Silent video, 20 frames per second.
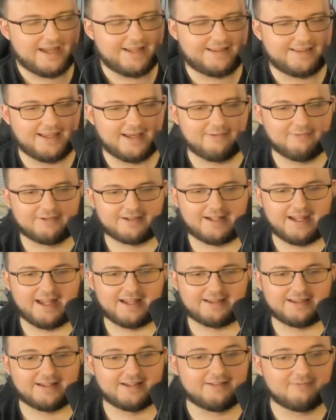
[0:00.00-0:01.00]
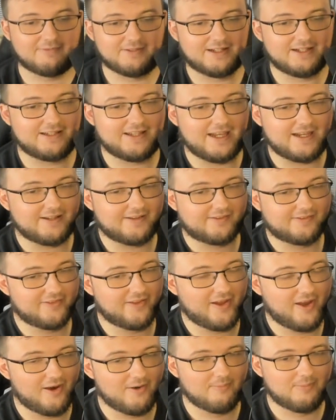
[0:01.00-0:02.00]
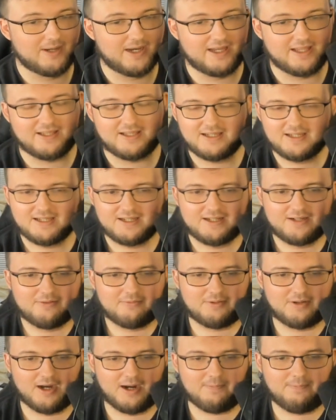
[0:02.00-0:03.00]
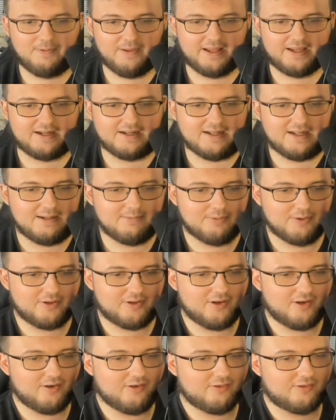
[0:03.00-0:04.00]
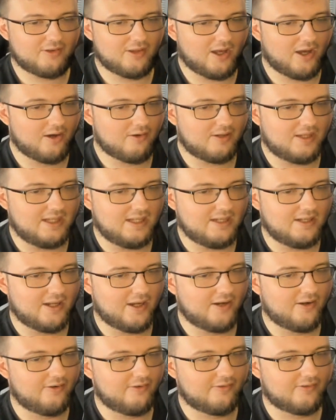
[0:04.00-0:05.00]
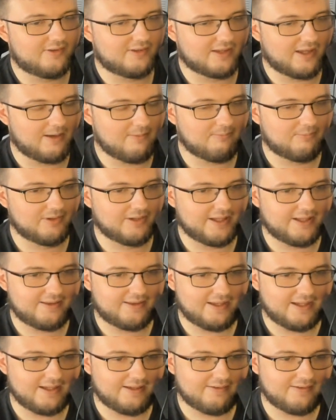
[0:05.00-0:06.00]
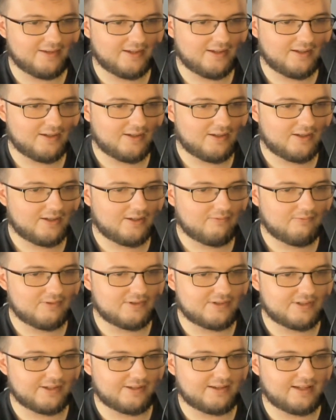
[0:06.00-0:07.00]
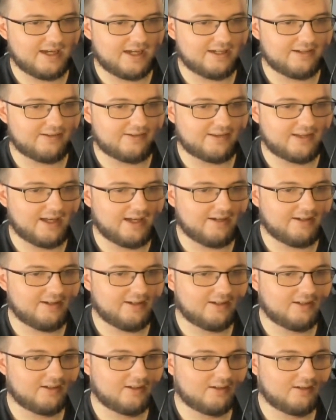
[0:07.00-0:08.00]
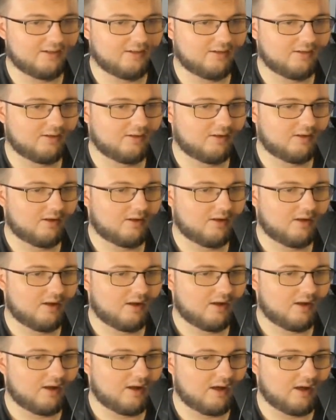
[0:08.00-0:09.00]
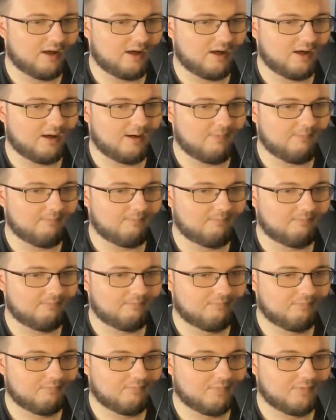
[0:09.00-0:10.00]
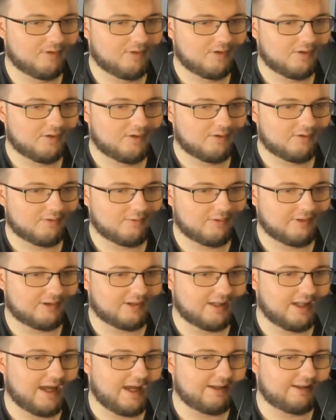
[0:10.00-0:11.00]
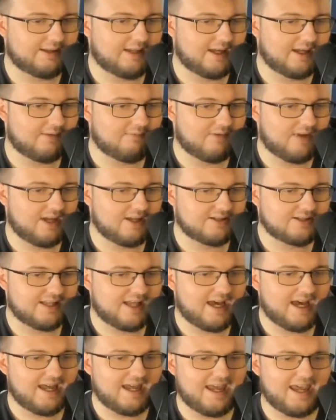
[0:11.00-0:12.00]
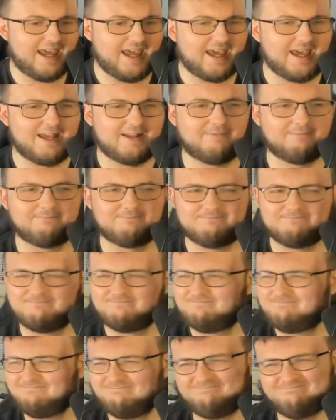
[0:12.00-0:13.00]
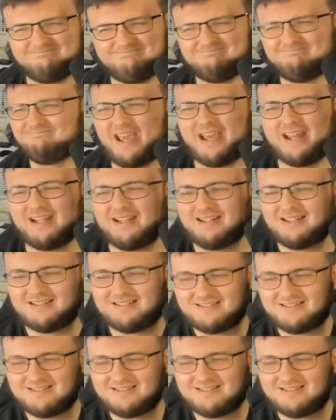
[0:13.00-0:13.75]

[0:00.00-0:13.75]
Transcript: I said we're going to have to... We're going to take it slow, but we are playing an e-booker, so he knows some blitzes, which does kind of suck. Um... So it's gonna have to take advantage of that and and